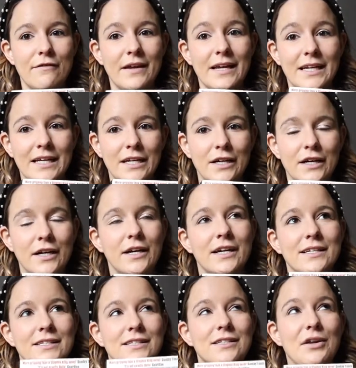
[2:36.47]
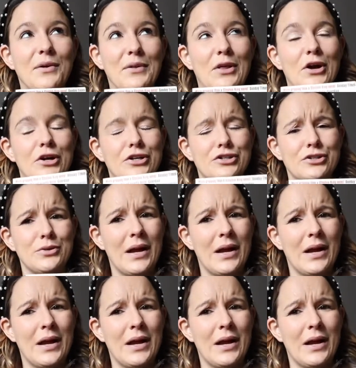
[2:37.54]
in here is no longer true.